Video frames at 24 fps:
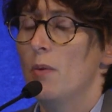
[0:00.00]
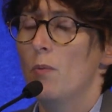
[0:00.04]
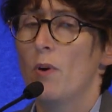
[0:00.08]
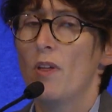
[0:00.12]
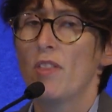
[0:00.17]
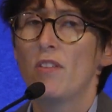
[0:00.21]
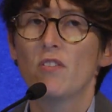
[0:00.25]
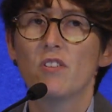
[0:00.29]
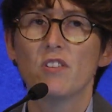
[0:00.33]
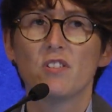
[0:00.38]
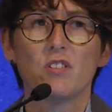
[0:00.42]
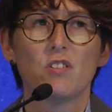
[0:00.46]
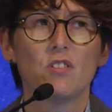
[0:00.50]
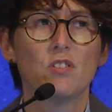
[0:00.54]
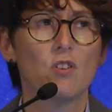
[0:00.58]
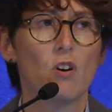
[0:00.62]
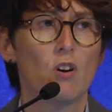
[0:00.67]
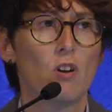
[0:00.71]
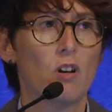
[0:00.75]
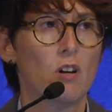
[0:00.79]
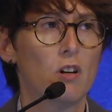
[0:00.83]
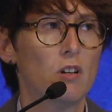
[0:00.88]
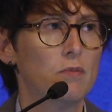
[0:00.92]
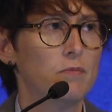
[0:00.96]
Whether it's
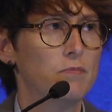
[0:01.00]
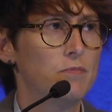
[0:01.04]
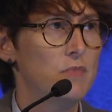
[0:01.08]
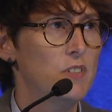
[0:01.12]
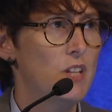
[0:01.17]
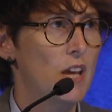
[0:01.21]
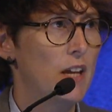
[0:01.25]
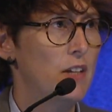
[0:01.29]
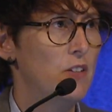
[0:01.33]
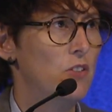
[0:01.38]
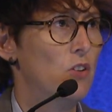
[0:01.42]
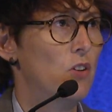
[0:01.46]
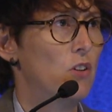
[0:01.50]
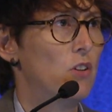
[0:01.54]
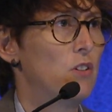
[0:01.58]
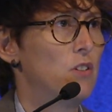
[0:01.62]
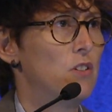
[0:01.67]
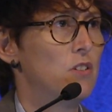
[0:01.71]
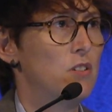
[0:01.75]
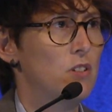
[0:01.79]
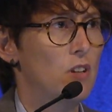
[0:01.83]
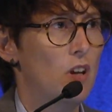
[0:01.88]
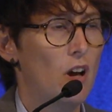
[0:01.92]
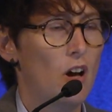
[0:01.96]
$1, $10,
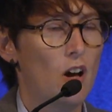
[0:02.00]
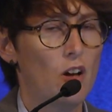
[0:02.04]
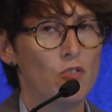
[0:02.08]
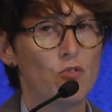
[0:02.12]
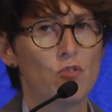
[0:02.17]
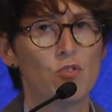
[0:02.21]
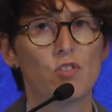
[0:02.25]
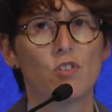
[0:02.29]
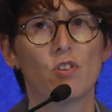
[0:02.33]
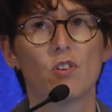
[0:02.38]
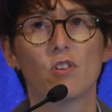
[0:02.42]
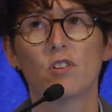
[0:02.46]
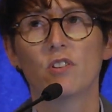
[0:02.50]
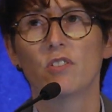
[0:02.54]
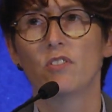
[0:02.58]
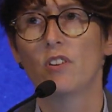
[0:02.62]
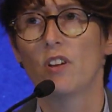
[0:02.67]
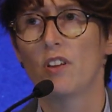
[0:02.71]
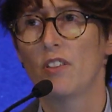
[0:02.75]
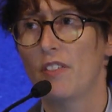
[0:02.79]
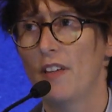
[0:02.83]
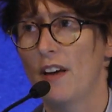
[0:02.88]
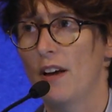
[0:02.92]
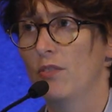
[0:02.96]
$100,
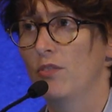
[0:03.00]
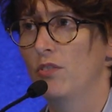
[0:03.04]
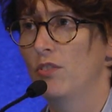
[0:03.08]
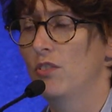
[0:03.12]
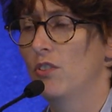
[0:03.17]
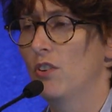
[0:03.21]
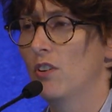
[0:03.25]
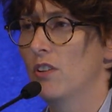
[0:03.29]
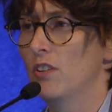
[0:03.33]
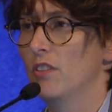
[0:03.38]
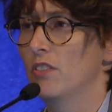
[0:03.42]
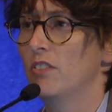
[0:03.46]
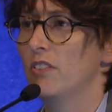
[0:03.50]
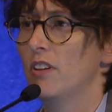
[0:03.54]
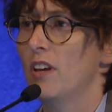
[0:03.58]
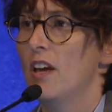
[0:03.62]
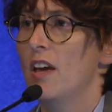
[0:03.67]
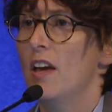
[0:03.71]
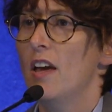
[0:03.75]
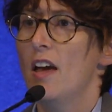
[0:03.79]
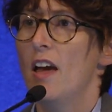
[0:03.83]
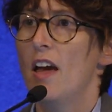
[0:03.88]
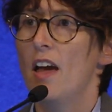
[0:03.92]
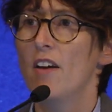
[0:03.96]
$1,000,
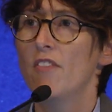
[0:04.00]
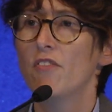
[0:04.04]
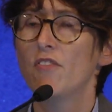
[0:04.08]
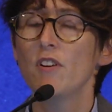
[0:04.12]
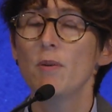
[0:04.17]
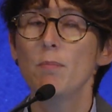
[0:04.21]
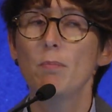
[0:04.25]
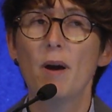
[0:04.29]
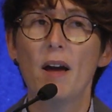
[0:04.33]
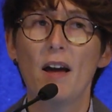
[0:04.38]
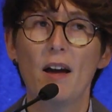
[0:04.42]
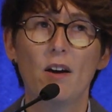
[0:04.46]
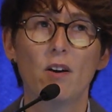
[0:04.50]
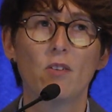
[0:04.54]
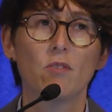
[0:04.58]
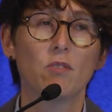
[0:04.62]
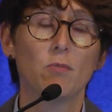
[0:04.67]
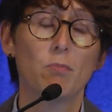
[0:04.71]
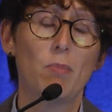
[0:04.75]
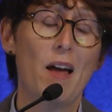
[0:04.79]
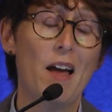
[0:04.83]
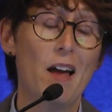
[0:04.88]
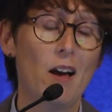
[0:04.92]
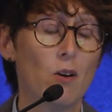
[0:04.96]
every
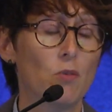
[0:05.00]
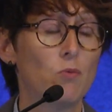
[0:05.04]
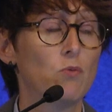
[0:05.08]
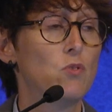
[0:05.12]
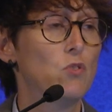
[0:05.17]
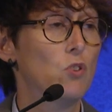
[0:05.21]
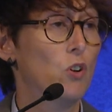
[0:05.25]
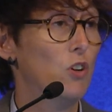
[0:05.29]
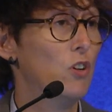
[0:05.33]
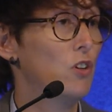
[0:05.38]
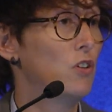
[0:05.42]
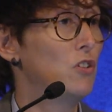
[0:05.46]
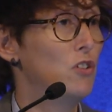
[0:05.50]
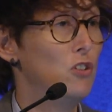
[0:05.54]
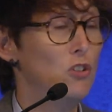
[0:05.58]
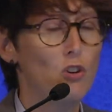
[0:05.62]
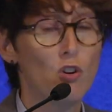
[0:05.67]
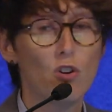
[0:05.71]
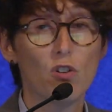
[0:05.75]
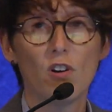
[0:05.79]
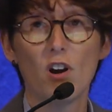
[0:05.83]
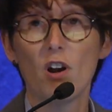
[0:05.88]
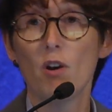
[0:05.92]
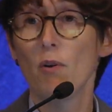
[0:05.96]
pound, dollar,
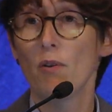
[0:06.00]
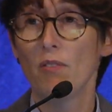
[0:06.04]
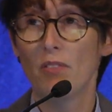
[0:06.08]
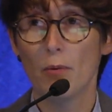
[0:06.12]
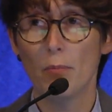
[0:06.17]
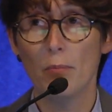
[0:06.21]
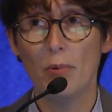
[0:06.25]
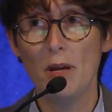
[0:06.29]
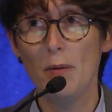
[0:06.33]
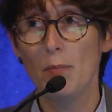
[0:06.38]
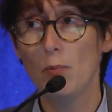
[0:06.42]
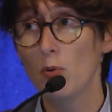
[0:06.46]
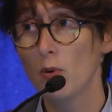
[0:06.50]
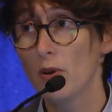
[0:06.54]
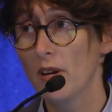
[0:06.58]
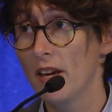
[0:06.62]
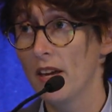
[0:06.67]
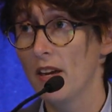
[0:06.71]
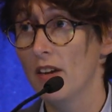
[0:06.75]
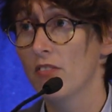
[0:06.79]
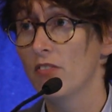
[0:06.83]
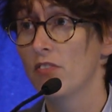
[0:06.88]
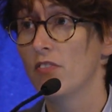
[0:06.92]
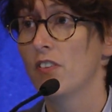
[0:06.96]
euro that people
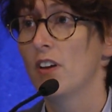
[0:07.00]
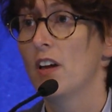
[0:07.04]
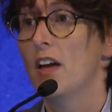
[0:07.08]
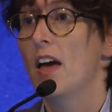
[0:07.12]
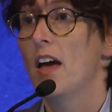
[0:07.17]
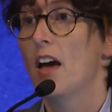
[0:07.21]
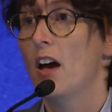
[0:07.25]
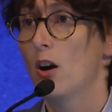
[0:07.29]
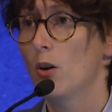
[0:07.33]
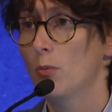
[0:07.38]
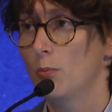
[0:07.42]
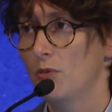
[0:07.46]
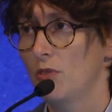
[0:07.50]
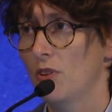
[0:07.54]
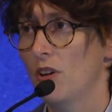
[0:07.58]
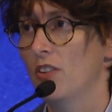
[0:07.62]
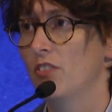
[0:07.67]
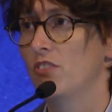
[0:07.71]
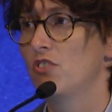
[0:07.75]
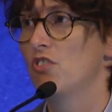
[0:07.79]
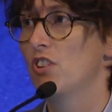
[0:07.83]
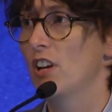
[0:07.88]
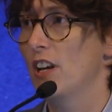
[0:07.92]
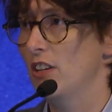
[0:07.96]
give helps
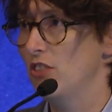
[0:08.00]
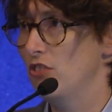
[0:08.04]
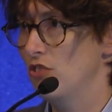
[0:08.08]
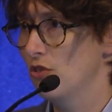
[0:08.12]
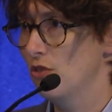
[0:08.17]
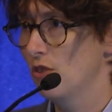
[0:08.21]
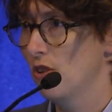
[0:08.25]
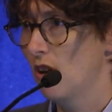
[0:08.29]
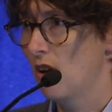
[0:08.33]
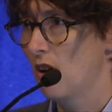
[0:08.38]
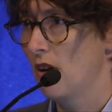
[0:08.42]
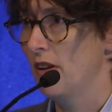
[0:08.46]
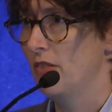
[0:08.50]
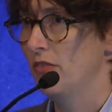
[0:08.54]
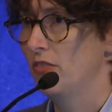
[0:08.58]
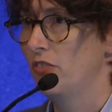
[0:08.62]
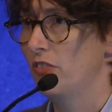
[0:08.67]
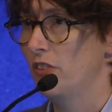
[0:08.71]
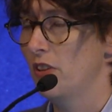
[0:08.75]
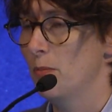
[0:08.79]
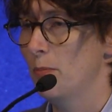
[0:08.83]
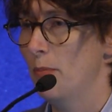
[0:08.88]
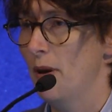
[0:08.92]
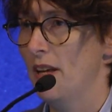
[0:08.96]
us change your lives
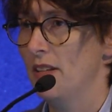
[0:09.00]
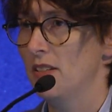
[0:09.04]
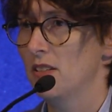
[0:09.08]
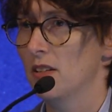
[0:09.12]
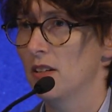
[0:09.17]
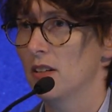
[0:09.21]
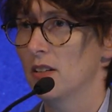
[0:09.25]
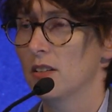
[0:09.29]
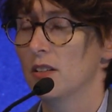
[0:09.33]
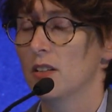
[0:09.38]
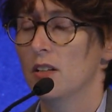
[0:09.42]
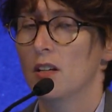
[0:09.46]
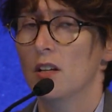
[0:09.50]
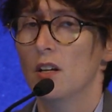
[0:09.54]
for the better.